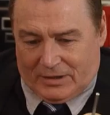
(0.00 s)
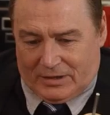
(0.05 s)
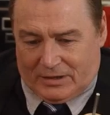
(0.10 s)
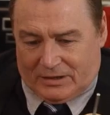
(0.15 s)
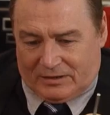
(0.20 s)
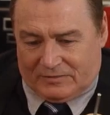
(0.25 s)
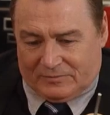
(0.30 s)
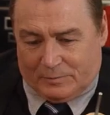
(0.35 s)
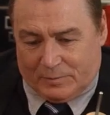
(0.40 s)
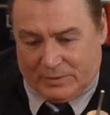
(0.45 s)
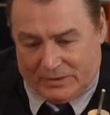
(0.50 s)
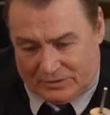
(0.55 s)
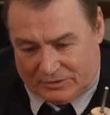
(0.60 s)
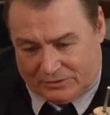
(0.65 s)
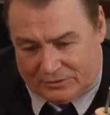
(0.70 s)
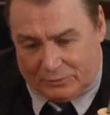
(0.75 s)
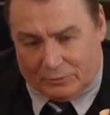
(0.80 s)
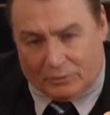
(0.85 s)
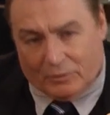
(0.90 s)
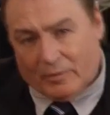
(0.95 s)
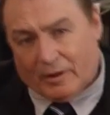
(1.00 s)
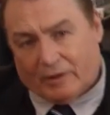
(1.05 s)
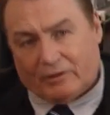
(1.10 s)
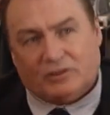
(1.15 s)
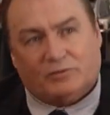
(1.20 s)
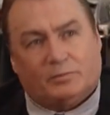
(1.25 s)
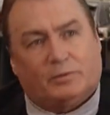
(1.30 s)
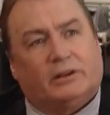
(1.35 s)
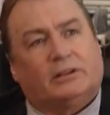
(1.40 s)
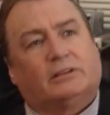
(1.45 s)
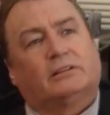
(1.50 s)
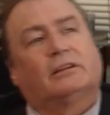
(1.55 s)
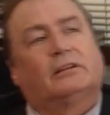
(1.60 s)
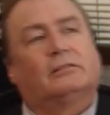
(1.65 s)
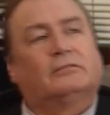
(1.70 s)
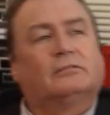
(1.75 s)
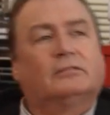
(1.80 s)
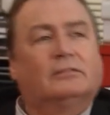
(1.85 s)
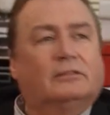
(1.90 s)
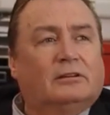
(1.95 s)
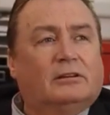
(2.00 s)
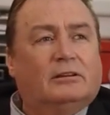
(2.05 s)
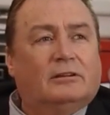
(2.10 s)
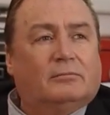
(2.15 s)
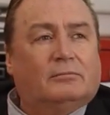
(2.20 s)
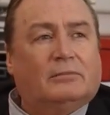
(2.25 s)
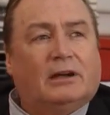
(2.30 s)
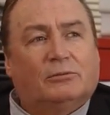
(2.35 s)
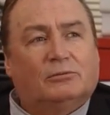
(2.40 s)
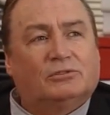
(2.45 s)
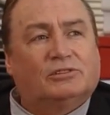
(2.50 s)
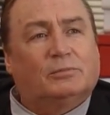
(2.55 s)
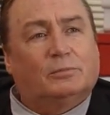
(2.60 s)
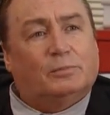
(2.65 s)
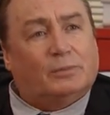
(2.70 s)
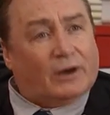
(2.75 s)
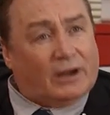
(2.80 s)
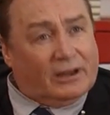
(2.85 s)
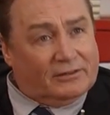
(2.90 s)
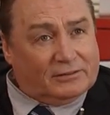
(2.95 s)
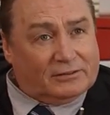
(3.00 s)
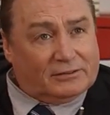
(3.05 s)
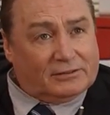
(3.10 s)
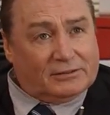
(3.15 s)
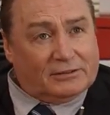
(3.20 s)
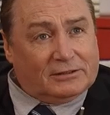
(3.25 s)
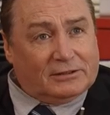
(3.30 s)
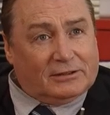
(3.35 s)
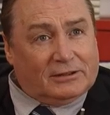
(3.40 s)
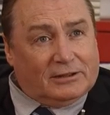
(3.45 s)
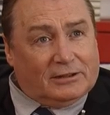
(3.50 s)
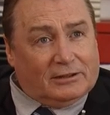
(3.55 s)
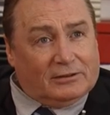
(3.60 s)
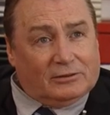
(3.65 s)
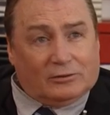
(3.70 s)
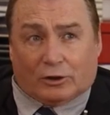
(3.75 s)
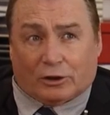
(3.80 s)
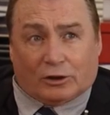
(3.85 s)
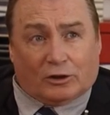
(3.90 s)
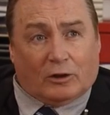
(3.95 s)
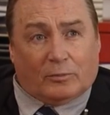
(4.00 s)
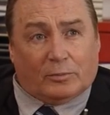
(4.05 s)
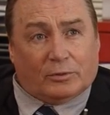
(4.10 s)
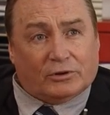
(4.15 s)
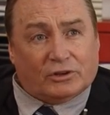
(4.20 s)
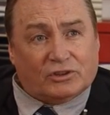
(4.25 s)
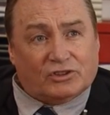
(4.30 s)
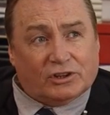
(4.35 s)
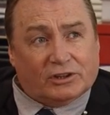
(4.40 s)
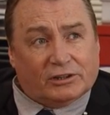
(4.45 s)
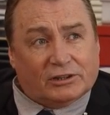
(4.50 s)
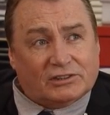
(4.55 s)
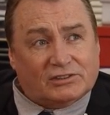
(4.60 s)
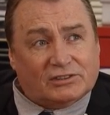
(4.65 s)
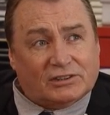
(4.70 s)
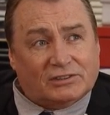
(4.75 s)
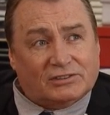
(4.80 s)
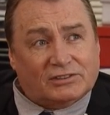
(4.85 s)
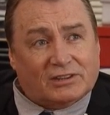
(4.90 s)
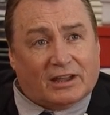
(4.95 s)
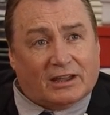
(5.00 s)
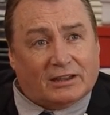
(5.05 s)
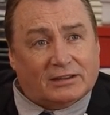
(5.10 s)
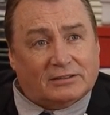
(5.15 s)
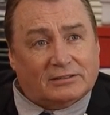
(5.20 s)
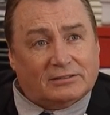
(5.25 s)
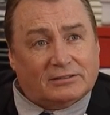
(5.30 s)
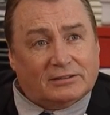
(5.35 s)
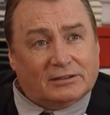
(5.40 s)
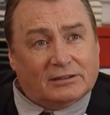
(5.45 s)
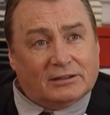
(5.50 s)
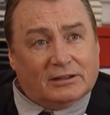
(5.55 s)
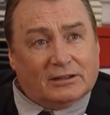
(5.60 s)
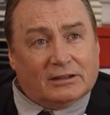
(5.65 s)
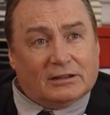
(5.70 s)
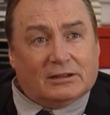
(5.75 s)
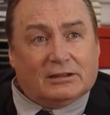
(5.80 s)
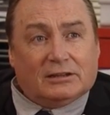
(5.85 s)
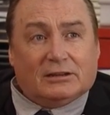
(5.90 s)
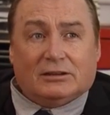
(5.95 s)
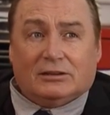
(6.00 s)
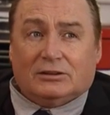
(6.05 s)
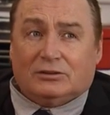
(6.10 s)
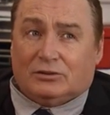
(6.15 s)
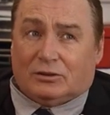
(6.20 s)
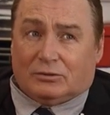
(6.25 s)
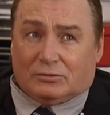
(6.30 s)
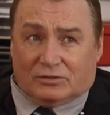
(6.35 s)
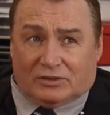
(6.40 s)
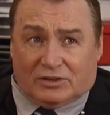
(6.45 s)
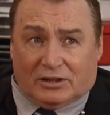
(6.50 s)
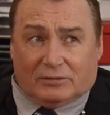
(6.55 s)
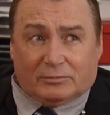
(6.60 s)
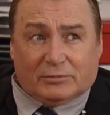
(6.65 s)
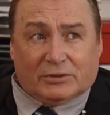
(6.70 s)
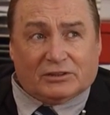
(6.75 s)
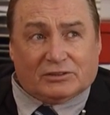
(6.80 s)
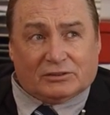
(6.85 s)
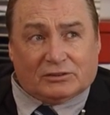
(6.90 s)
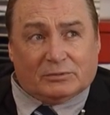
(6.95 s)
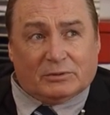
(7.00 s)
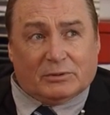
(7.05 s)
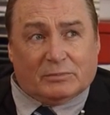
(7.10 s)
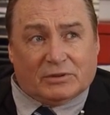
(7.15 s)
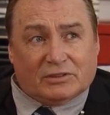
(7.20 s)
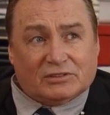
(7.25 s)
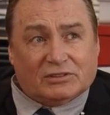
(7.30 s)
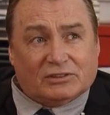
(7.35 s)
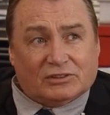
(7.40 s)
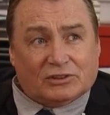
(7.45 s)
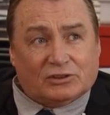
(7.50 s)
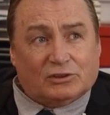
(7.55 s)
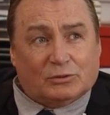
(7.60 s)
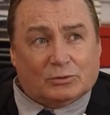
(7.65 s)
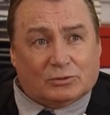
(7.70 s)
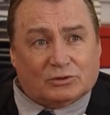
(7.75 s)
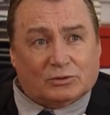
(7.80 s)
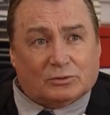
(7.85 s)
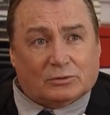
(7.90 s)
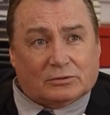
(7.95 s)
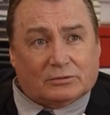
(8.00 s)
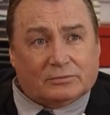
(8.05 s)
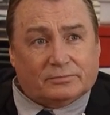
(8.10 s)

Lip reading: I've been through a marriage breakdown. Mine was in private. Not a cop or a journalist in sight. Don't tell me it's going to be business as usual.